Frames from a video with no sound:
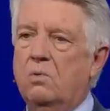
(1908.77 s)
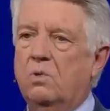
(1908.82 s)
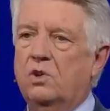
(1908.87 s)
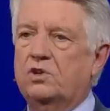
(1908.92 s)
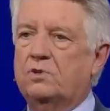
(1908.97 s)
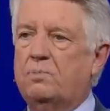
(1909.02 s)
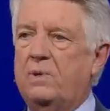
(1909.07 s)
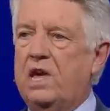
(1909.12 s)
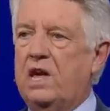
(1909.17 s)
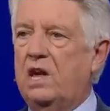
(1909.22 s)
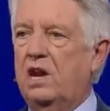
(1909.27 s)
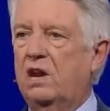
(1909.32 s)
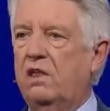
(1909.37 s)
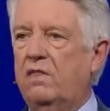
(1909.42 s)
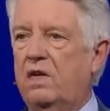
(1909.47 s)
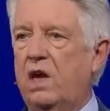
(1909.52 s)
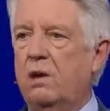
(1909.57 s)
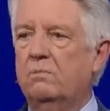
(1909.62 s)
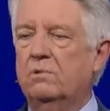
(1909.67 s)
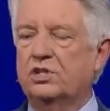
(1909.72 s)
was speaking to
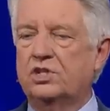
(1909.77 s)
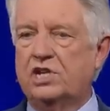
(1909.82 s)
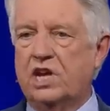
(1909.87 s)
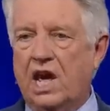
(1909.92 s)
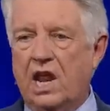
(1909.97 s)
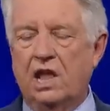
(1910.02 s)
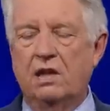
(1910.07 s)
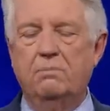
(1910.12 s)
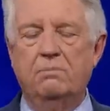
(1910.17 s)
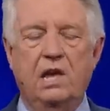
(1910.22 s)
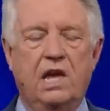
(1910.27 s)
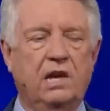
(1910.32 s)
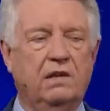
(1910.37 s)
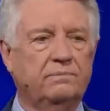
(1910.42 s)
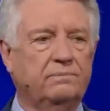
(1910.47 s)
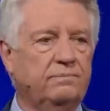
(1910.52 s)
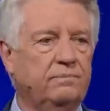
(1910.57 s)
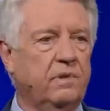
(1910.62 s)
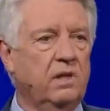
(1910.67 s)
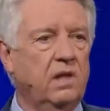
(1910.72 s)
them, was telling me,
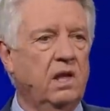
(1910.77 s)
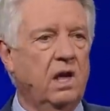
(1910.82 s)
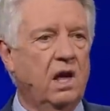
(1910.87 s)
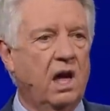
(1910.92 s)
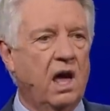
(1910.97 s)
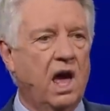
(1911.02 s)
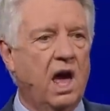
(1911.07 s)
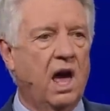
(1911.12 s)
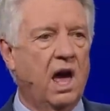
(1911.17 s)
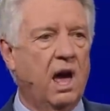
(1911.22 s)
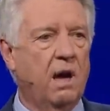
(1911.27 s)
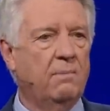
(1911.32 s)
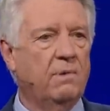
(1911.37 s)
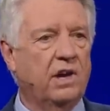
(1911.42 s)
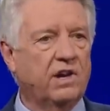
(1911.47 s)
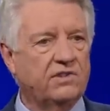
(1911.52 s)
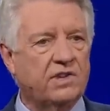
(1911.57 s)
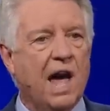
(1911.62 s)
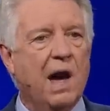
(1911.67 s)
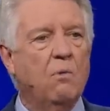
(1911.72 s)
uh,
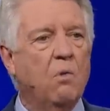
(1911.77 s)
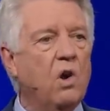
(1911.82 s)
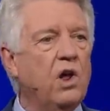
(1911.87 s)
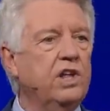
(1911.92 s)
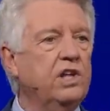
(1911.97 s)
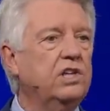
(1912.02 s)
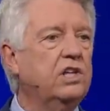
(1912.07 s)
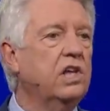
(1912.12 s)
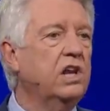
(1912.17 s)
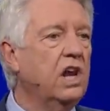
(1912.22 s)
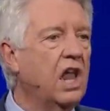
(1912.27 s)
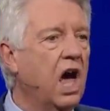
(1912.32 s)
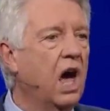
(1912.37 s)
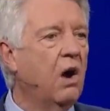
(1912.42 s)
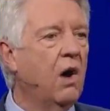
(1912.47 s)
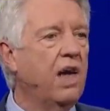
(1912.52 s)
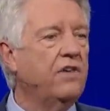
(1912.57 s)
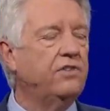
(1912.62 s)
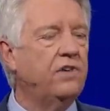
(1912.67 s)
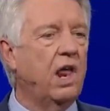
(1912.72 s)
because I wanted to
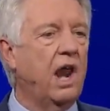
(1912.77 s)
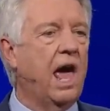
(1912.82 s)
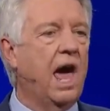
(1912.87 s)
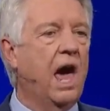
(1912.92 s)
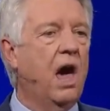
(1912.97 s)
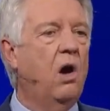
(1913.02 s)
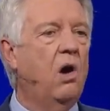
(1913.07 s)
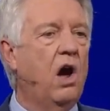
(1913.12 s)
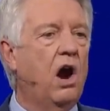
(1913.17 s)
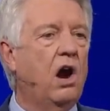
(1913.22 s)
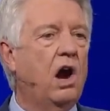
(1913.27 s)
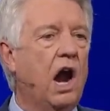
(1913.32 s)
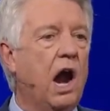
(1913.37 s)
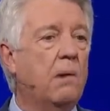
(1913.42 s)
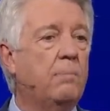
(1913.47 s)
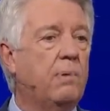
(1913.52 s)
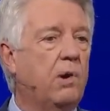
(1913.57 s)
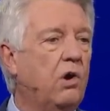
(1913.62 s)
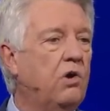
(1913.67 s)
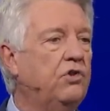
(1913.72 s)
know, I said, how are
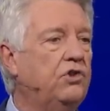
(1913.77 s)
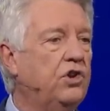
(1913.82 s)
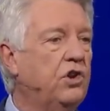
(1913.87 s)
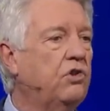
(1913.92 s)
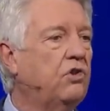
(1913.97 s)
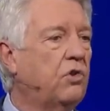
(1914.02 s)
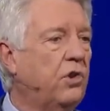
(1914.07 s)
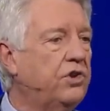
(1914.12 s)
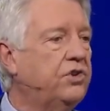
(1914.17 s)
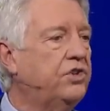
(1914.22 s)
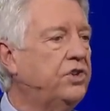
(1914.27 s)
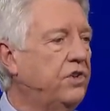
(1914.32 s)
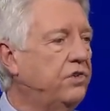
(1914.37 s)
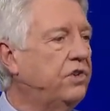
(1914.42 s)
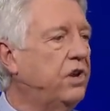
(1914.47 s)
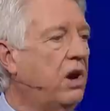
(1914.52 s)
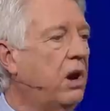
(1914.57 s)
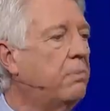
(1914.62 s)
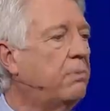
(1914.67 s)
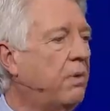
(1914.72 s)
our Persian
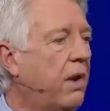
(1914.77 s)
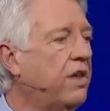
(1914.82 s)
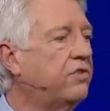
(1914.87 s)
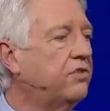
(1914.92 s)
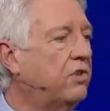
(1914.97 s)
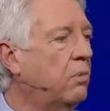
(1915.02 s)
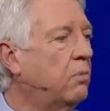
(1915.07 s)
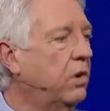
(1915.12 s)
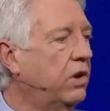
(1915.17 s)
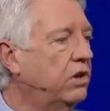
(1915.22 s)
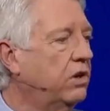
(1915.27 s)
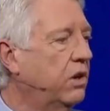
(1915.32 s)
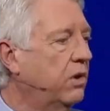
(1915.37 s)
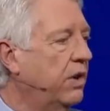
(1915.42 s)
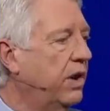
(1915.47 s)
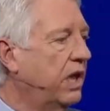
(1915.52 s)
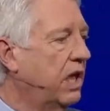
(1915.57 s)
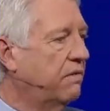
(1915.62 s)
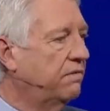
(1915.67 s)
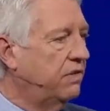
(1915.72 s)
Christians here at Prestonwood
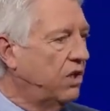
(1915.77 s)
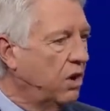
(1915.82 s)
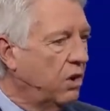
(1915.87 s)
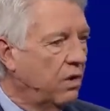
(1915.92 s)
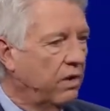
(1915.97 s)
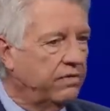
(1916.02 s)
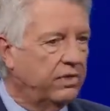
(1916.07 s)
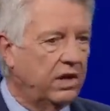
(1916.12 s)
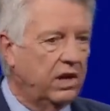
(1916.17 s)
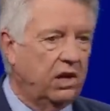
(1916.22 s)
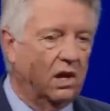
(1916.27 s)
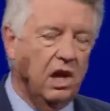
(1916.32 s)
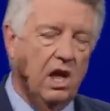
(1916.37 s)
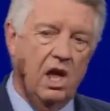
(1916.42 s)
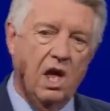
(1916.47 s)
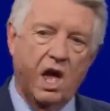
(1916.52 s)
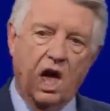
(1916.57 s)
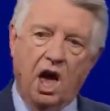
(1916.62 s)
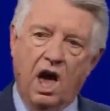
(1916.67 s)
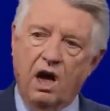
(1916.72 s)
doing in view of the
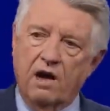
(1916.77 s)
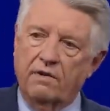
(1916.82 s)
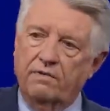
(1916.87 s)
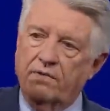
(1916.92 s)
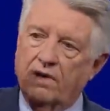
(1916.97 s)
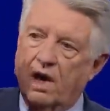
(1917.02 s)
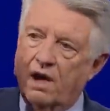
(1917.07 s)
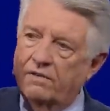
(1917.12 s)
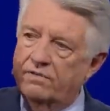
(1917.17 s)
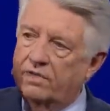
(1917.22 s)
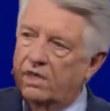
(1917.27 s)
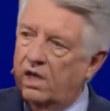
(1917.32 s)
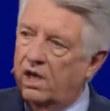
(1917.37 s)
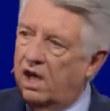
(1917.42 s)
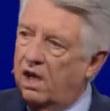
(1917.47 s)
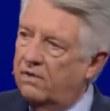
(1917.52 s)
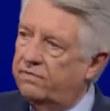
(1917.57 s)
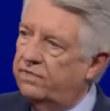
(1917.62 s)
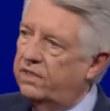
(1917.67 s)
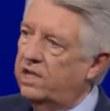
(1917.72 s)
of, of, the,
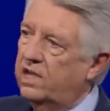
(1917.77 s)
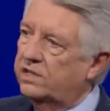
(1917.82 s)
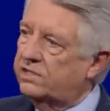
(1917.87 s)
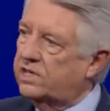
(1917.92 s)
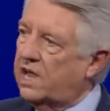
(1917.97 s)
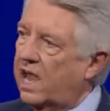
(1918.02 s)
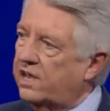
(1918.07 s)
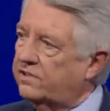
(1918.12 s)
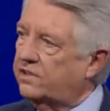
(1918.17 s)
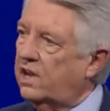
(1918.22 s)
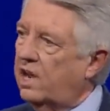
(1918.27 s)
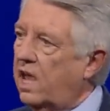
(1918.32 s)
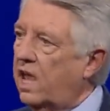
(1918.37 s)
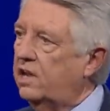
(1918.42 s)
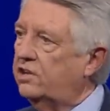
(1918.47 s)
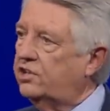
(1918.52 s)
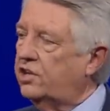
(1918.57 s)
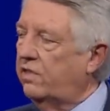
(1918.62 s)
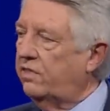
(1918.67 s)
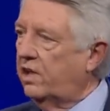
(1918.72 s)
of the
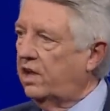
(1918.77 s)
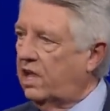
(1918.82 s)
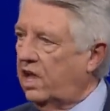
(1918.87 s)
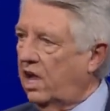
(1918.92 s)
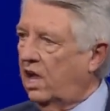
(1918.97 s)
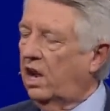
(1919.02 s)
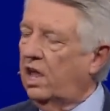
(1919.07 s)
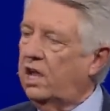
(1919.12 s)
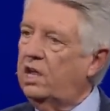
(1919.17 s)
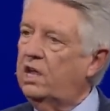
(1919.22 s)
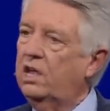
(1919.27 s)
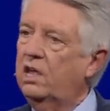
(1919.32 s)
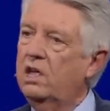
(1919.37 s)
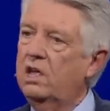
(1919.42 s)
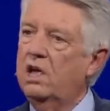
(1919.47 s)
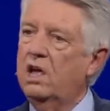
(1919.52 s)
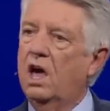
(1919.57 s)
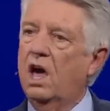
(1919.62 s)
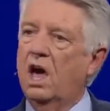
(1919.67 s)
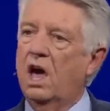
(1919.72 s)
assassination, the killing
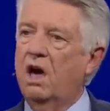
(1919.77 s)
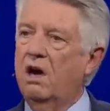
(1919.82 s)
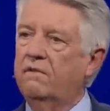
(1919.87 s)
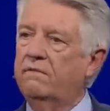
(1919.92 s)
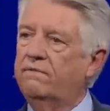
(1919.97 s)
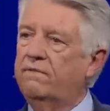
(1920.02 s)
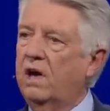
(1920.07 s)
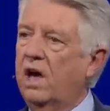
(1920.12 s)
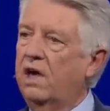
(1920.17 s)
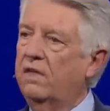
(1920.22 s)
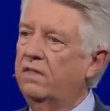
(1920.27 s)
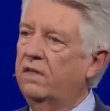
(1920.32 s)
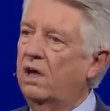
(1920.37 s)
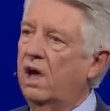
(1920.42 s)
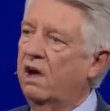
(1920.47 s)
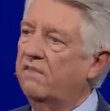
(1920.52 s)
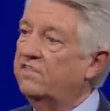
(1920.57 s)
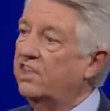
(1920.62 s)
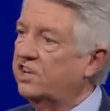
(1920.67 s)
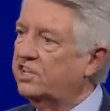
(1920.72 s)
of, uh,
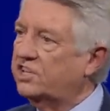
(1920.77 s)
of the